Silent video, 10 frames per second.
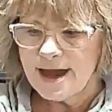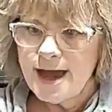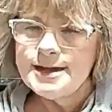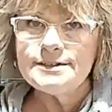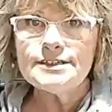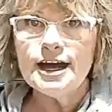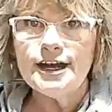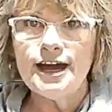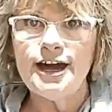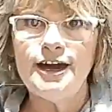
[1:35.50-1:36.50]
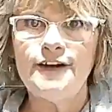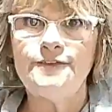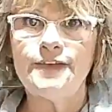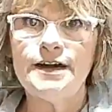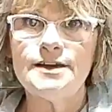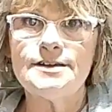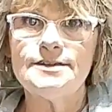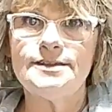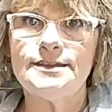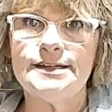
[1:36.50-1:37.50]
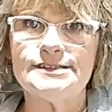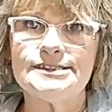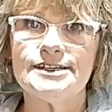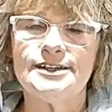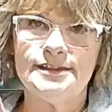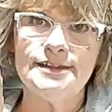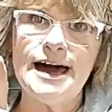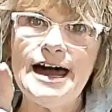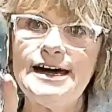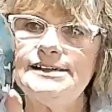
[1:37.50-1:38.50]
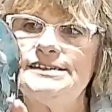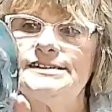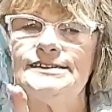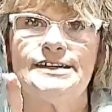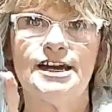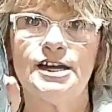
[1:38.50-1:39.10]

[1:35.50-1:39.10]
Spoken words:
and I have this glass